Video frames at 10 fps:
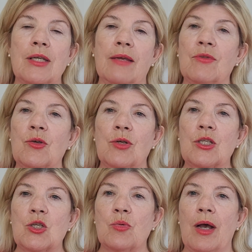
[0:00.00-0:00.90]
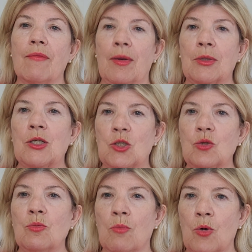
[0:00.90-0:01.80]
11:30 to 12, I'm going to
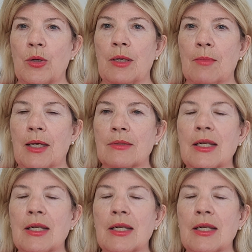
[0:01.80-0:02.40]
do more emails.